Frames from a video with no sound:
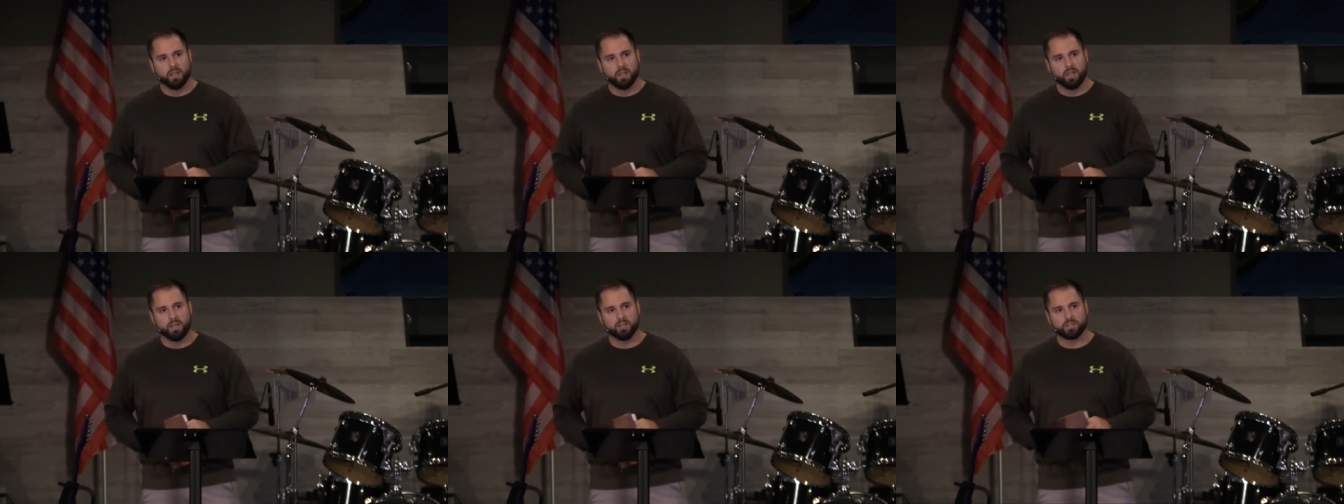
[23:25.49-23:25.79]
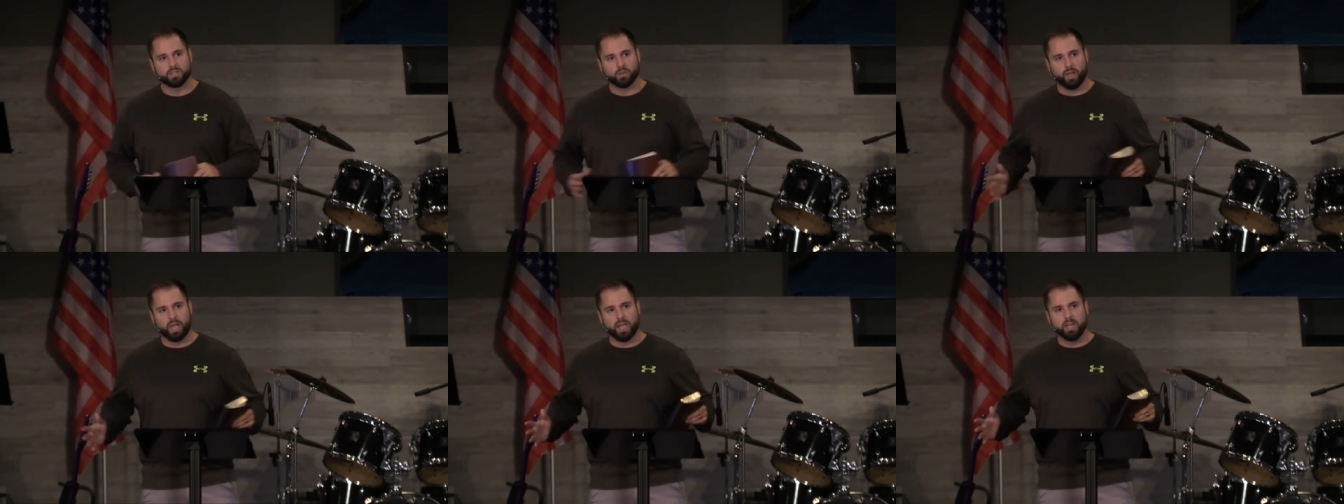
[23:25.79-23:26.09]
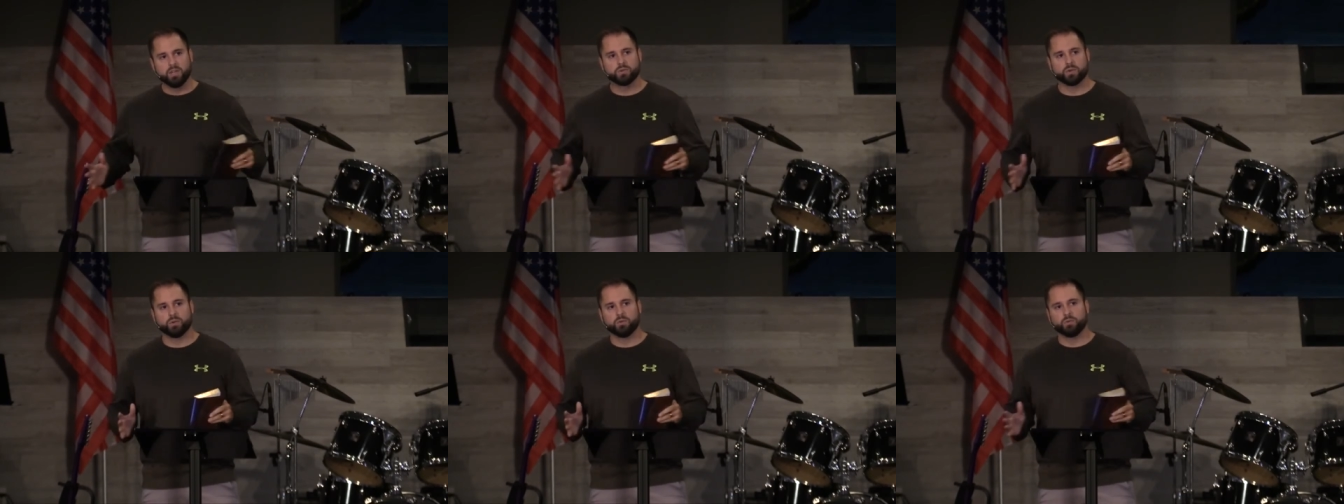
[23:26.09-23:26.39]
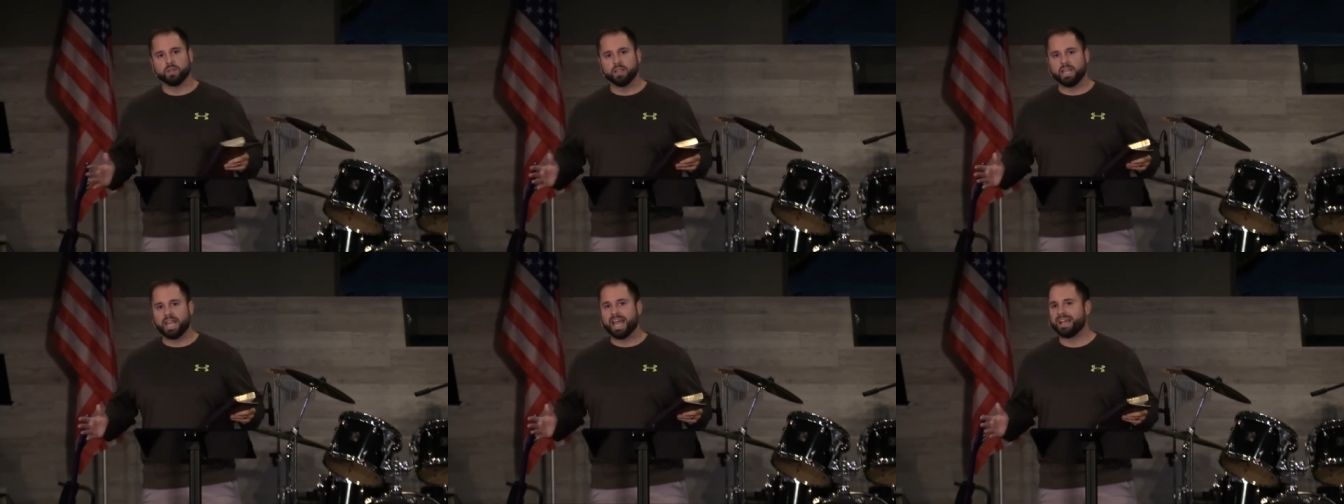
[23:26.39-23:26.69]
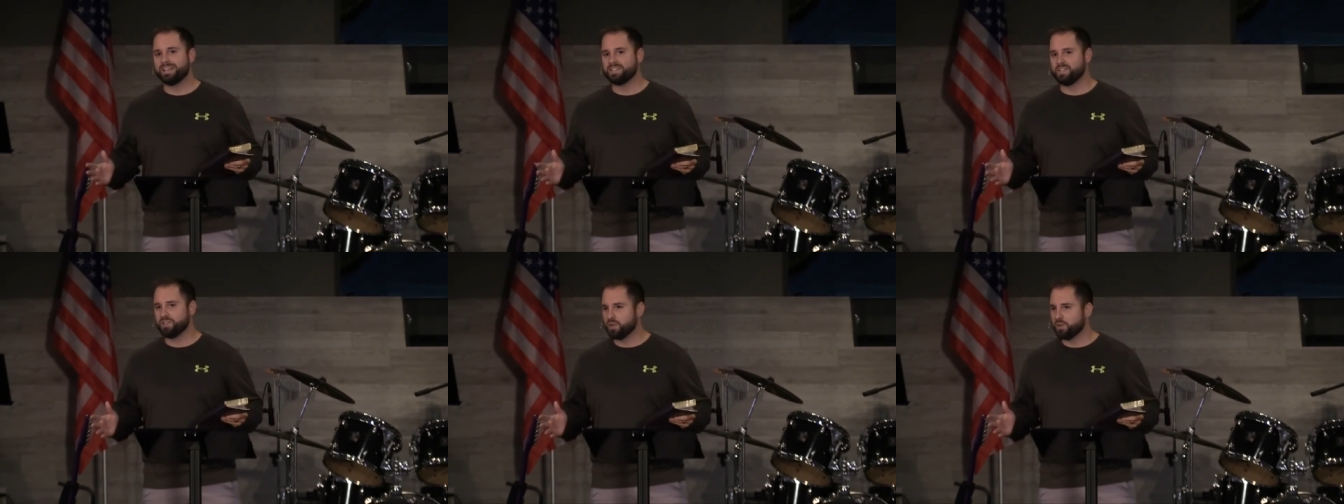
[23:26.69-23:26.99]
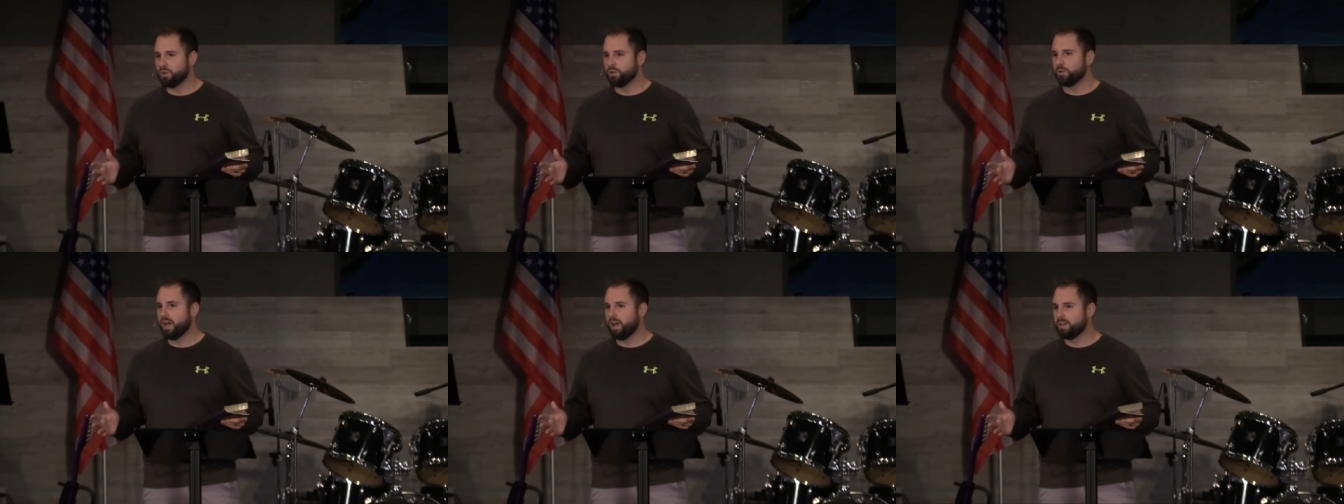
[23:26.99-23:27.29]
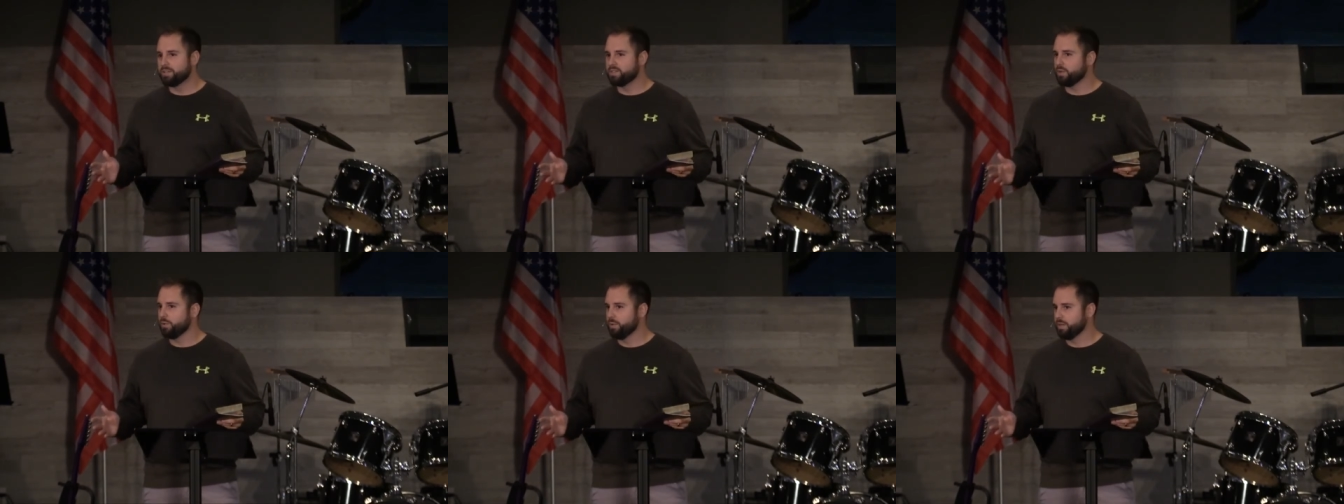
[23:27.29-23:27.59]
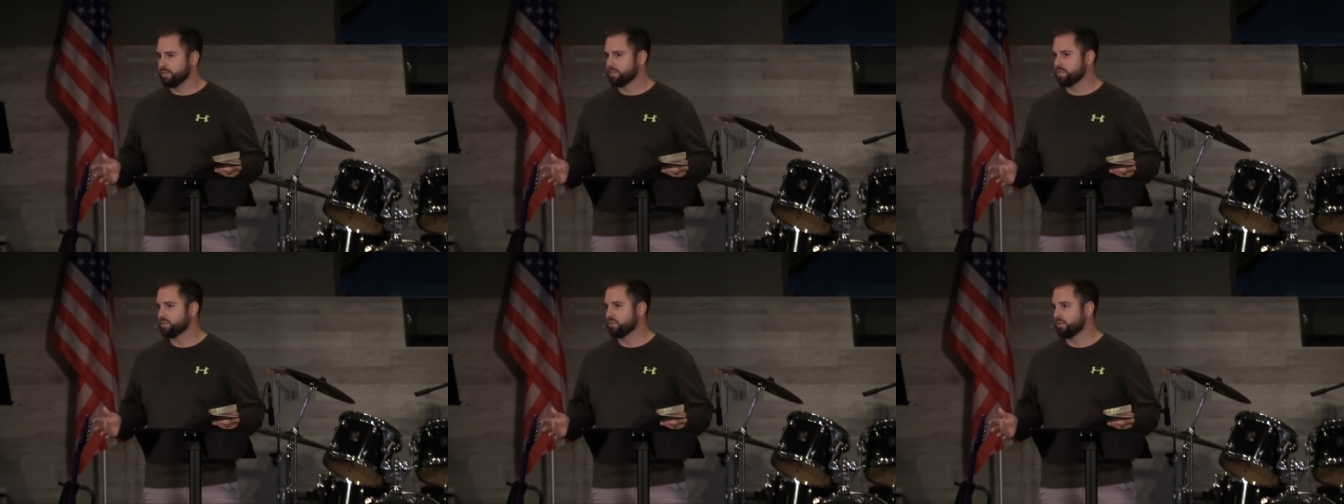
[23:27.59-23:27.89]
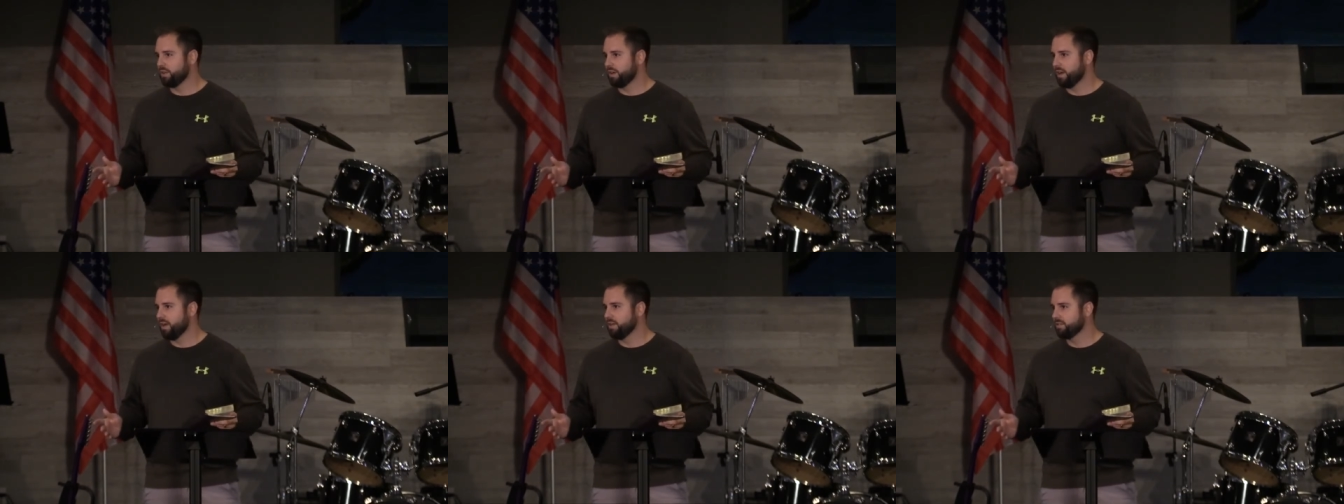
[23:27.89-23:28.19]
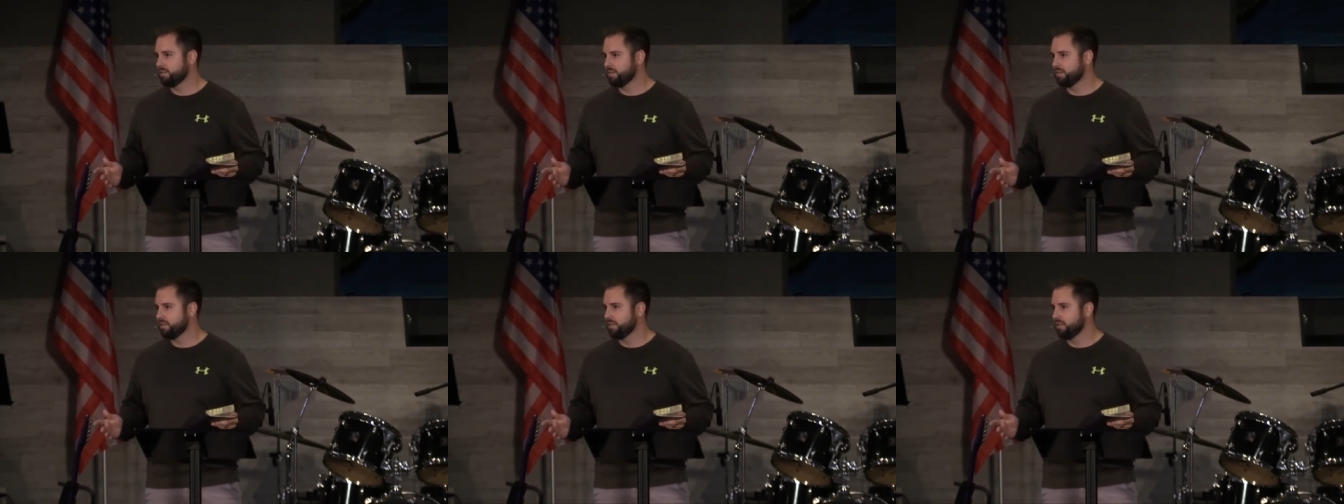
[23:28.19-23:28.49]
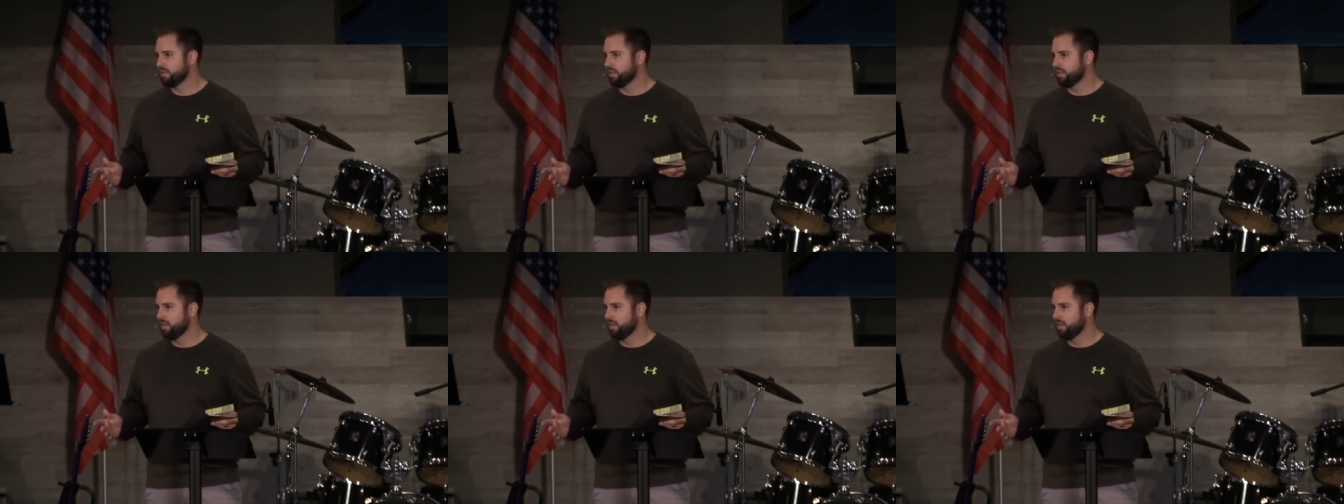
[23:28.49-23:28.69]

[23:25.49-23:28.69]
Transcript: And so hatred really has eternal consequences for us.